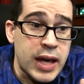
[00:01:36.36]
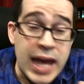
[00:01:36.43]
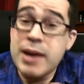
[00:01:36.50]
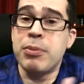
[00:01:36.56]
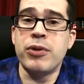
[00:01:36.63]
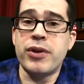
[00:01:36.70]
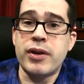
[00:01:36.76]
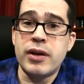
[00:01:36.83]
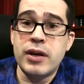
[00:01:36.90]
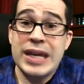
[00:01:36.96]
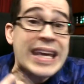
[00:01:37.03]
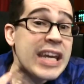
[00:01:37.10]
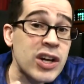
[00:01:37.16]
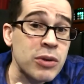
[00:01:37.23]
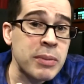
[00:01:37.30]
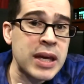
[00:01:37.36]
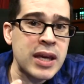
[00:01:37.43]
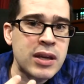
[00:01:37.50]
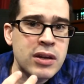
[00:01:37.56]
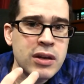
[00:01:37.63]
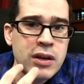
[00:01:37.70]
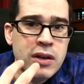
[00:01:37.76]
able to hear me
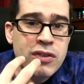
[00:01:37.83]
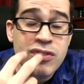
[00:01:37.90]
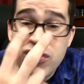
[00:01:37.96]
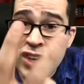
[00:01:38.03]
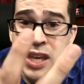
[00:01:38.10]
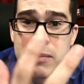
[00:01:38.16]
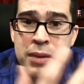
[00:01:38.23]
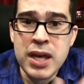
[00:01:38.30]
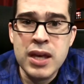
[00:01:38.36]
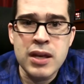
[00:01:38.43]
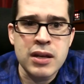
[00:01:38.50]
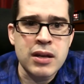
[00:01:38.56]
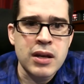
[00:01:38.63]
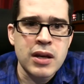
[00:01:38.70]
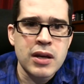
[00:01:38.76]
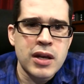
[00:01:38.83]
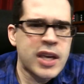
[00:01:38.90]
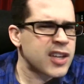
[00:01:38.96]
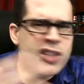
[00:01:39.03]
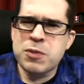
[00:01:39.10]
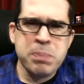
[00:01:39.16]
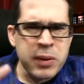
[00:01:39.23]
and see me and
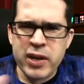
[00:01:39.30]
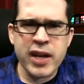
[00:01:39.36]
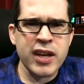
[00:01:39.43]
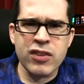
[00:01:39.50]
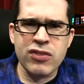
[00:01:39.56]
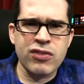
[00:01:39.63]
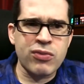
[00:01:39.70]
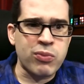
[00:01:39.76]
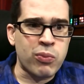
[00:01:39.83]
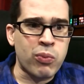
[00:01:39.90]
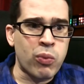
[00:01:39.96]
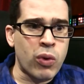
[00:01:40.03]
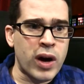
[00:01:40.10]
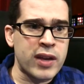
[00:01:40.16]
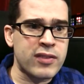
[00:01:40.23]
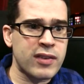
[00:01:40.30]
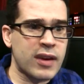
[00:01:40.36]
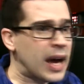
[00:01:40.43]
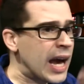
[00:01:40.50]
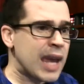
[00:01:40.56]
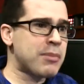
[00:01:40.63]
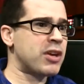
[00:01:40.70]
experience what
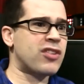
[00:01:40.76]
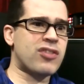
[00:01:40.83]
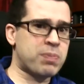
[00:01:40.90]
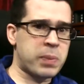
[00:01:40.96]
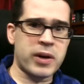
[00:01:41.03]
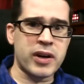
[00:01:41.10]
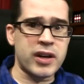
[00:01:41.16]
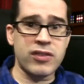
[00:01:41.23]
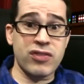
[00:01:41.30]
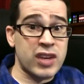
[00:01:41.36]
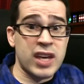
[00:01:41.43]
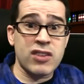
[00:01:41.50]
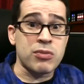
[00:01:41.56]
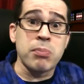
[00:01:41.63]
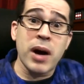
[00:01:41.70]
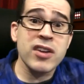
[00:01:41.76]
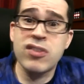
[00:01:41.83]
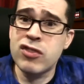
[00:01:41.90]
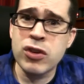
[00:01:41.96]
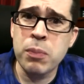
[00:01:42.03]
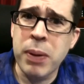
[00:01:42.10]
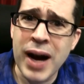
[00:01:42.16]
I'm experiencing as much
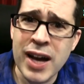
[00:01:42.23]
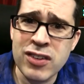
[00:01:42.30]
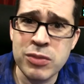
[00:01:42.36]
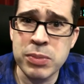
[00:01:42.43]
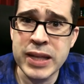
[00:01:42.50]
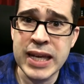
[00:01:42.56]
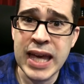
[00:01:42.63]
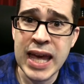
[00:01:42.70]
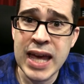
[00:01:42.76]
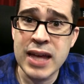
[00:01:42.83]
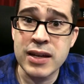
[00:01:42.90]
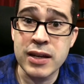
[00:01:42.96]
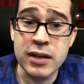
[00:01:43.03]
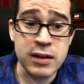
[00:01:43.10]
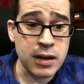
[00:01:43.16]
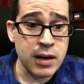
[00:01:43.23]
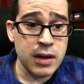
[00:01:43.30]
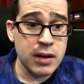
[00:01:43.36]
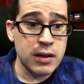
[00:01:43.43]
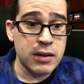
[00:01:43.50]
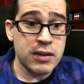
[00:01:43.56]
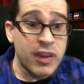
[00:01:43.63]
as you possibly can, and
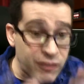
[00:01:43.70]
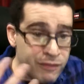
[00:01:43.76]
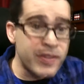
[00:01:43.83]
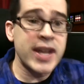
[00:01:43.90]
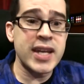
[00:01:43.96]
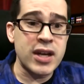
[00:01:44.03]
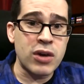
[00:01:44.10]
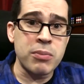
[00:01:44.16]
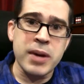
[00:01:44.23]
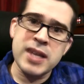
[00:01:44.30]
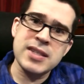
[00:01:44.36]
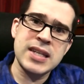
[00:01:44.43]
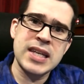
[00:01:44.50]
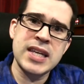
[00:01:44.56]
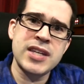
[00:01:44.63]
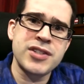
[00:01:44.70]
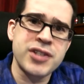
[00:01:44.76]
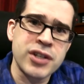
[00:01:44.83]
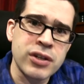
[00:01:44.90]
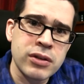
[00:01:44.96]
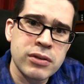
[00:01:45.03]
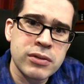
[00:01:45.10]
the video makes it
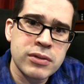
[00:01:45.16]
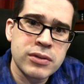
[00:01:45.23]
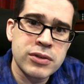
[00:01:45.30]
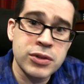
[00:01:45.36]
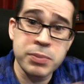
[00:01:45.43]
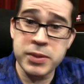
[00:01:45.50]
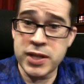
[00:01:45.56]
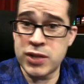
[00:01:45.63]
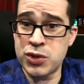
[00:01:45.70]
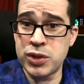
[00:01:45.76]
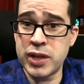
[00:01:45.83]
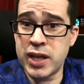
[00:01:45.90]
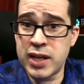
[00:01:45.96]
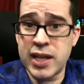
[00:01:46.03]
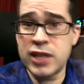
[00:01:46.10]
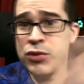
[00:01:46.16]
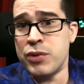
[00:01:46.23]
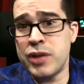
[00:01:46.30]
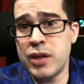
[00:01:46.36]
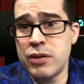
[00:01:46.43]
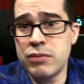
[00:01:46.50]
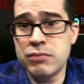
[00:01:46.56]
easier to potentially connect
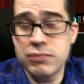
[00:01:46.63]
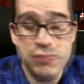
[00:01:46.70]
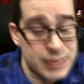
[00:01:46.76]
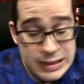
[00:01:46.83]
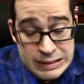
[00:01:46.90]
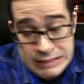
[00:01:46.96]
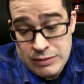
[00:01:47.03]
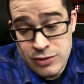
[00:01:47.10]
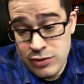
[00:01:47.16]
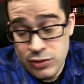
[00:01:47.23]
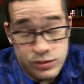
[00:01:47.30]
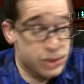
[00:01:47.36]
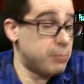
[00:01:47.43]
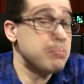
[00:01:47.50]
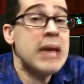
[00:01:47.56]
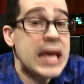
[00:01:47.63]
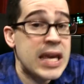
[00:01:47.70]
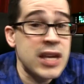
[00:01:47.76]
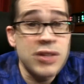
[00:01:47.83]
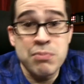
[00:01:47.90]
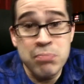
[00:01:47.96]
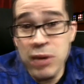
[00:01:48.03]
with you. And so to
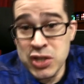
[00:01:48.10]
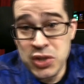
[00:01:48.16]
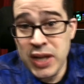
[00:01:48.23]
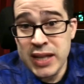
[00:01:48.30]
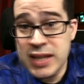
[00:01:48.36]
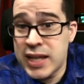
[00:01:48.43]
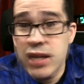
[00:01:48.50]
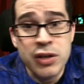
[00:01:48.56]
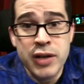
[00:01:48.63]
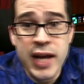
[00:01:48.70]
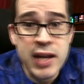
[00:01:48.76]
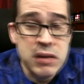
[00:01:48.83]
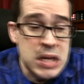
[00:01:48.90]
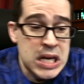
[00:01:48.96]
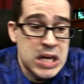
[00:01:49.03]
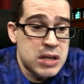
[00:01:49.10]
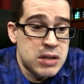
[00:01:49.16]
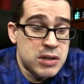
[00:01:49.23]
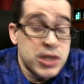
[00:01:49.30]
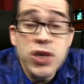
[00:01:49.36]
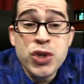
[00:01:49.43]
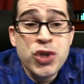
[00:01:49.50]
me, much like the internet,
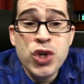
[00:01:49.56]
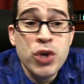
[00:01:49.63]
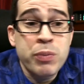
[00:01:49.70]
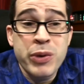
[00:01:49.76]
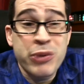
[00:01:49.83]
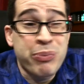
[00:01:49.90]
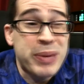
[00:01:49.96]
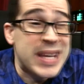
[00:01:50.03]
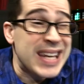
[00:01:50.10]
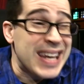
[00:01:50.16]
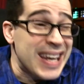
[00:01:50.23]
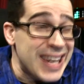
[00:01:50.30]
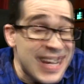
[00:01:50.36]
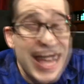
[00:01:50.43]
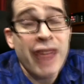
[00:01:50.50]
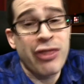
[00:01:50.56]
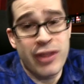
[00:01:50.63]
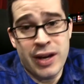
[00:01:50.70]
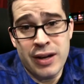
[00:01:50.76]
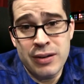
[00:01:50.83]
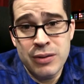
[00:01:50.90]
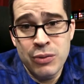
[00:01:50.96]
YouTube would be
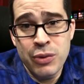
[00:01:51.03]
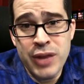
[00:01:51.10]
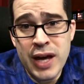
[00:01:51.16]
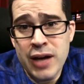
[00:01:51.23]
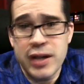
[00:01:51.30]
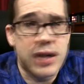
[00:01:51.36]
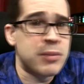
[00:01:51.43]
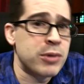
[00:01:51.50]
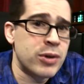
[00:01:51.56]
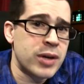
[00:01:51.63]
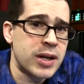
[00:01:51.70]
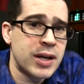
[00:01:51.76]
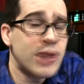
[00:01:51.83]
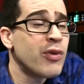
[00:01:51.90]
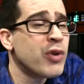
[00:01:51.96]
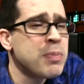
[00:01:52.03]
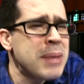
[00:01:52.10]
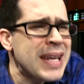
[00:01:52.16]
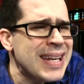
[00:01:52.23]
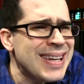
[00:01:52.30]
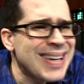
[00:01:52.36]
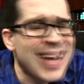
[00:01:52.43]
nothing without a community. It would be
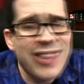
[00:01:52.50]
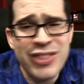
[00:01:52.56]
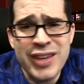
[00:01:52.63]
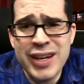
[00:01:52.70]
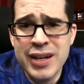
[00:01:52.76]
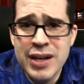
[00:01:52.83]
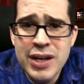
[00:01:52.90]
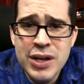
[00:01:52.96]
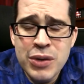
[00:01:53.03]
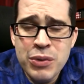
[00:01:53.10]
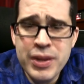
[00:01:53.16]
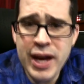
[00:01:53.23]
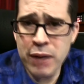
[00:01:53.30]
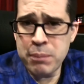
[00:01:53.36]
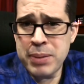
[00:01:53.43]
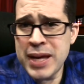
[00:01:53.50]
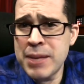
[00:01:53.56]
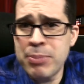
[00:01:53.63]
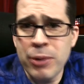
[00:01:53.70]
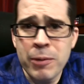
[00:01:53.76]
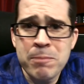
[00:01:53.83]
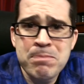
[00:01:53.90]
nothing without
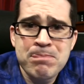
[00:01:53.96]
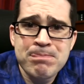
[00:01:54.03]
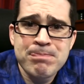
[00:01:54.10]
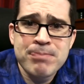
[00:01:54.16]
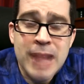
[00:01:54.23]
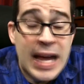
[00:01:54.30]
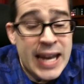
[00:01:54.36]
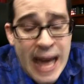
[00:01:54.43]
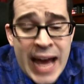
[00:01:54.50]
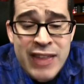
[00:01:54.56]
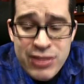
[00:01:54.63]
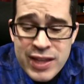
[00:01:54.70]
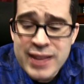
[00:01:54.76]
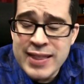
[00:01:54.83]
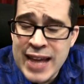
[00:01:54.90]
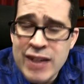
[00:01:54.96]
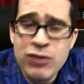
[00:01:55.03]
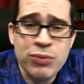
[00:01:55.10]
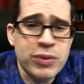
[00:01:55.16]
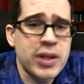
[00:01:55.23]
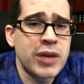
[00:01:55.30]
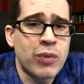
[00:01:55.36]
people. And I think that's
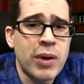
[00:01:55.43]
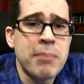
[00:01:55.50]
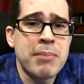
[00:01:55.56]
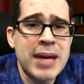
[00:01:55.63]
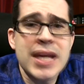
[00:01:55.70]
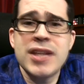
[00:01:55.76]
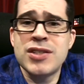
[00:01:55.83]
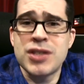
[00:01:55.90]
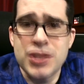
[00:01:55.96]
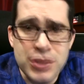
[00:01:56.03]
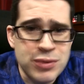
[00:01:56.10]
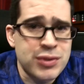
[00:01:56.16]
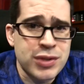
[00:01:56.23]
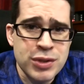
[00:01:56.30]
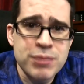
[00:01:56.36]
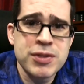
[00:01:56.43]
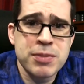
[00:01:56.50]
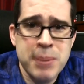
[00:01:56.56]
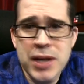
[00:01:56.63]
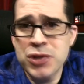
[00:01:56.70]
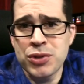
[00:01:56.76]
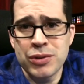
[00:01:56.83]
really what makes YouTube
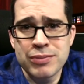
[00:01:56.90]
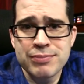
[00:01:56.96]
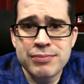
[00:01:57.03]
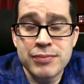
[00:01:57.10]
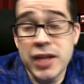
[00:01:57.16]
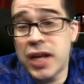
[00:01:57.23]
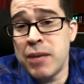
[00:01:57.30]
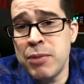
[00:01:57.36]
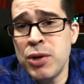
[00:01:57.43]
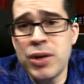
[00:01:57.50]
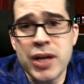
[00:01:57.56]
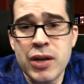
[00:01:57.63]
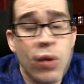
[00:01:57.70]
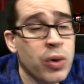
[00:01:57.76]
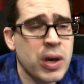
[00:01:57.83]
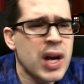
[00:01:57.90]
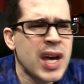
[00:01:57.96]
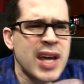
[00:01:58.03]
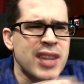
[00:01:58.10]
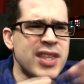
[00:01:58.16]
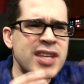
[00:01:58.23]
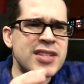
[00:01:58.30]
special. The community, or
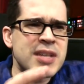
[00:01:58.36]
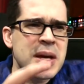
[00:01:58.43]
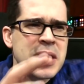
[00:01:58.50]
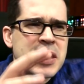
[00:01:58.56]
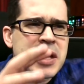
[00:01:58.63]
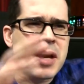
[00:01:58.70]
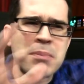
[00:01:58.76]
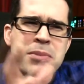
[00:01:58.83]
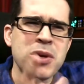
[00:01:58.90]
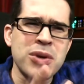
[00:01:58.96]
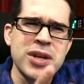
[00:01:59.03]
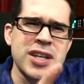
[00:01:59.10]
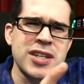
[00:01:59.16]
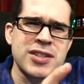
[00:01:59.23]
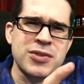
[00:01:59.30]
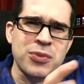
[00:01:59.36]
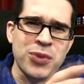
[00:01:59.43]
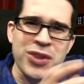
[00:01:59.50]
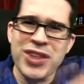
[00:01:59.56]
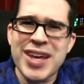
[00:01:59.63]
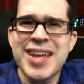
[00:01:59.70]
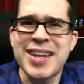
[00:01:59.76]
these communities
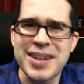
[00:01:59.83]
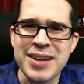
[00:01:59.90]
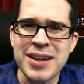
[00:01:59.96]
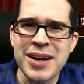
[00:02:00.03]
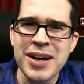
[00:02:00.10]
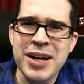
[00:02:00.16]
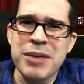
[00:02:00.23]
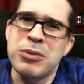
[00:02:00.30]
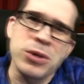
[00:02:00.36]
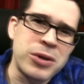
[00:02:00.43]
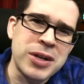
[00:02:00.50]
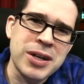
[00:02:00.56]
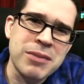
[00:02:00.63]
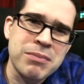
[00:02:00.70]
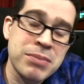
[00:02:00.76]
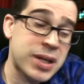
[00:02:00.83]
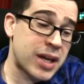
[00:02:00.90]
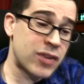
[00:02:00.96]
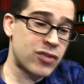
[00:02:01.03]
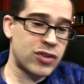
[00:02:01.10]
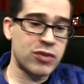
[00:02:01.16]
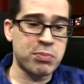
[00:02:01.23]
within a community,
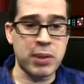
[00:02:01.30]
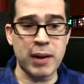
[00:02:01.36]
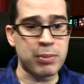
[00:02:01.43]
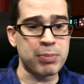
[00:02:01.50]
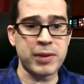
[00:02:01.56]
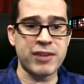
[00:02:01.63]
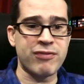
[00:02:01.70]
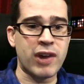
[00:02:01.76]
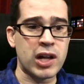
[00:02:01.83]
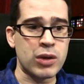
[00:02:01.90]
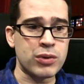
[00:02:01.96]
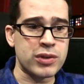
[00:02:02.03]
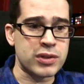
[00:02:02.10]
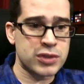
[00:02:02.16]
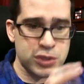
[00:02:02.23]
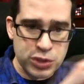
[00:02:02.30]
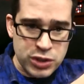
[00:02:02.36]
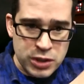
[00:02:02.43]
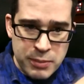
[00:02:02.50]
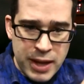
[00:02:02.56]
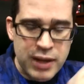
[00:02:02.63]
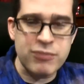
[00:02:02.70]
because you probably follow a
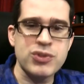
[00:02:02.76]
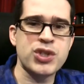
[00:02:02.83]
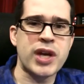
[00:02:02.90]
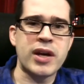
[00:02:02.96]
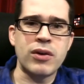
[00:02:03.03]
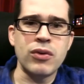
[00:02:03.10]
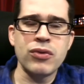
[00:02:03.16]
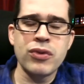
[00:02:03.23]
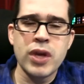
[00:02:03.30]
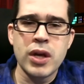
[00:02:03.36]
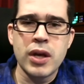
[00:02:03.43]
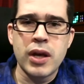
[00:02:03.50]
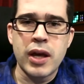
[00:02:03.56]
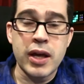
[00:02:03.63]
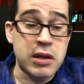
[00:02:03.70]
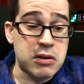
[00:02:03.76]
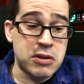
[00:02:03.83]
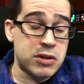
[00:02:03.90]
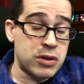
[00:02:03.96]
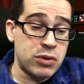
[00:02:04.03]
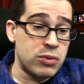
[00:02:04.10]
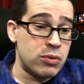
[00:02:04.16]
certain amount channels, and
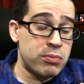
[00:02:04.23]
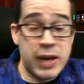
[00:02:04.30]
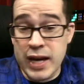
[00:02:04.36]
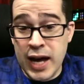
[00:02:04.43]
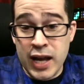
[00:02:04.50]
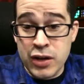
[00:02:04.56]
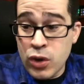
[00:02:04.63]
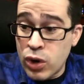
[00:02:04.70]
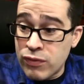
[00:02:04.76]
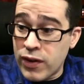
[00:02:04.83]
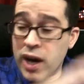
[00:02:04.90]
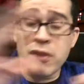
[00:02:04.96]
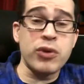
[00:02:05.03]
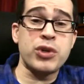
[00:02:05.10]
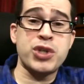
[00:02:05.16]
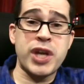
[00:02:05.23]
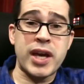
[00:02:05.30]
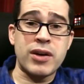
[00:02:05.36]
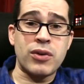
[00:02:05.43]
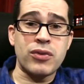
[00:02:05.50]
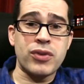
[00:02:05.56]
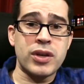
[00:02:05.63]
you may not know of other
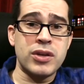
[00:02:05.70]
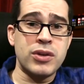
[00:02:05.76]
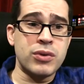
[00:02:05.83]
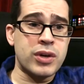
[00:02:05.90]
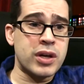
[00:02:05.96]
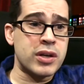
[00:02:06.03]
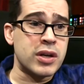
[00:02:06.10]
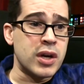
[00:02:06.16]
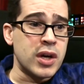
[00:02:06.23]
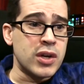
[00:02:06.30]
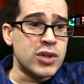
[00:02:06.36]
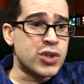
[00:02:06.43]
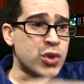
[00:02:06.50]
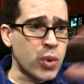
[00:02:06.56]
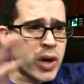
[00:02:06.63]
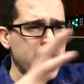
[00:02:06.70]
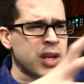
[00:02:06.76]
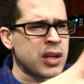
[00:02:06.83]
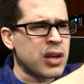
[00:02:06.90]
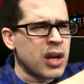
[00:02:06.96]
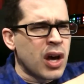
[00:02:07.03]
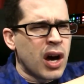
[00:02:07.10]
channels, and you could
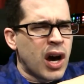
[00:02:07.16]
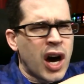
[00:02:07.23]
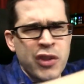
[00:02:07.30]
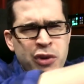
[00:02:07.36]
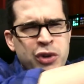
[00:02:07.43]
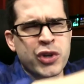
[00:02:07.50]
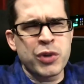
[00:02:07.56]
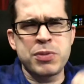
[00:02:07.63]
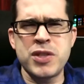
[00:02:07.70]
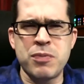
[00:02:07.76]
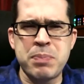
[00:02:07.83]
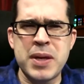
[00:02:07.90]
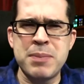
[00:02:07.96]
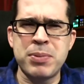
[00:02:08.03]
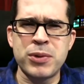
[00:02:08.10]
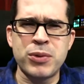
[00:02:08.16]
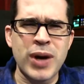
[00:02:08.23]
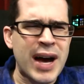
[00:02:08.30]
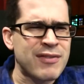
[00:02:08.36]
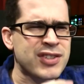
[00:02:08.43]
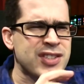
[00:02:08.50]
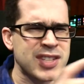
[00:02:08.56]
join other groups of people who
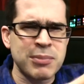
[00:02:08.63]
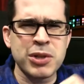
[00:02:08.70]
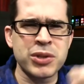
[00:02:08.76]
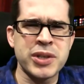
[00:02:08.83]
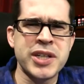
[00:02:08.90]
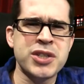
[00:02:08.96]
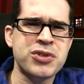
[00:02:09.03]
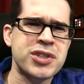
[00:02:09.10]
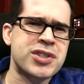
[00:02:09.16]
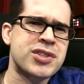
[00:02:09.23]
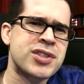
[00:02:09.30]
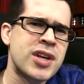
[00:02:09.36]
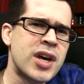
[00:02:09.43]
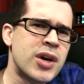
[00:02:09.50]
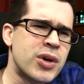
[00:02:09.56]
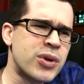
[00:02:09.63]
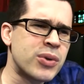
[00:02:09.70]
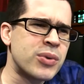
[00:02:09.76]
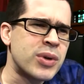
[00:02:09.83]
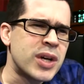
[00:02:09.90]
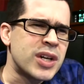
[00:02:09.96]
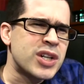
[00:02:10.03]
have similar interests,
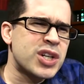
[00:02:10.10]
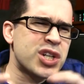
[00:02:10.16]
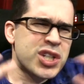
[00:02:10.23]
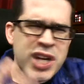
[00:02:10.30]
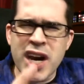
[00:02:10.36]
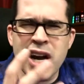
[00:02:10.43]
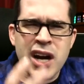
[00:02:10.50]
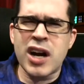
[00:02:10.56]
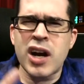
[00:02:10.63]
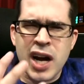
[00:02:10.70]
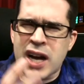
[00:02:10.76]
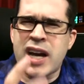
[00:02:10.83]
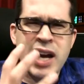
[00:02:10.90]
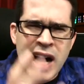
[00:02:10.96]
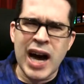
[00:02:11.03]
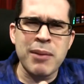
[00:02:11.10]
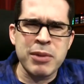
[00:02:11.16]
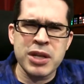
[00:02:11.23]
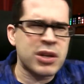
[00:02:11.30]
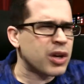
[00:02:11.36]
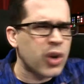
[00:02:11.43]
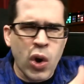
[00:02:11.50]
who share a
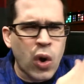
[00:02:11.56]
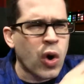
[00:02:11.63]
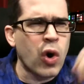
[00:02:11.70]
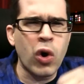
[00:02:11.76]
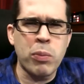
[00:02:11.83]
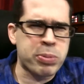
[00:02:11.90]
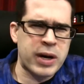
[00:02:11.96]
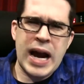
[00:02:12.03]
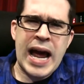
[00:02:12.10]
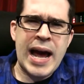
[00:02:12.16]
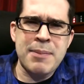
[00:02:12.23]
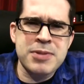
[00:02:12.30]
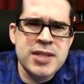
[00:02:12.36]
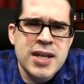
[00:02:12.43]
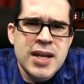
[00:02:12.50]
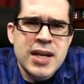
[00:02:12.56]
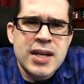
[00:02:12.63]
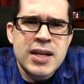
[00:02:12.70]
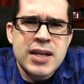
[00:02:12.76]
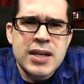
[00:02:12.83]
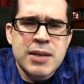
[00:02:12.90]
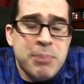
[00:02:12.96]
common goal, perhaps.
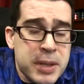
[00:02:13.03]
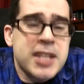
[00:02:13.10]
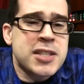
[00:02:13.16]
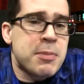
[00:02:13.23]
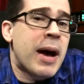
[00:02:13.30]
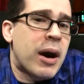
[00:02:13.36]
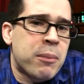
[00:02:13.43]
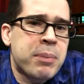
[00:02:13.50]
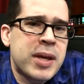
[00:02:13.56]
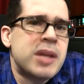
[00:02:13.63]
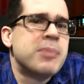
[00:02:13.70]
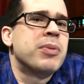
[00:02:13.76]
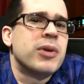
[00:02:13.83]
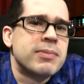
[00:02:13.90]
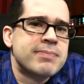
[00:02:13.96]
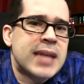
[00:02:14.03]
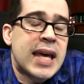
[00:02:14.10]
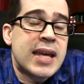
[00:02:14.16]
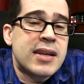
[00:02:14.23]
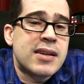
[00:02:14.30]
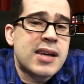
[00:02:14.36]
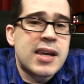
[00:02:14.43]
But it's about people,
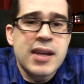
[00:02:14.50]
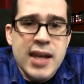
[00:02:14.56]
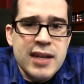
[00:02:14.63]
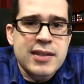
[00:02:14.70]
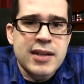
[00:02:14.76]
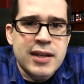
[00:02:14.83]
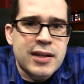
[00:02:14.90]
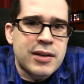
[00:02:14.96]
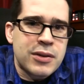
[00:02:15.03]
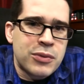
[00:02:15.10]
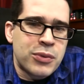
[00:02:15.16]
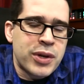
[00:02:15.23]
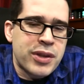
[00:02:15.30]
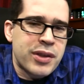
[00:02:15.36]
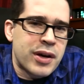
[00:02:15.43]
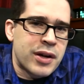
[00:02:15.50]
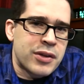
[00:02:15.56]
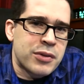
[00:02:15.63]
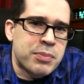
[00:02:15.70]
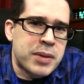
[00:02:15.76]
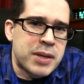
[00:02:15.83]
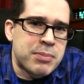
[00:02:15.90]
and connecting with
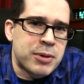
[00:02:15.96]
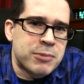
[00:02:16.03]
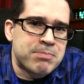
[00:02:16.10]
other people.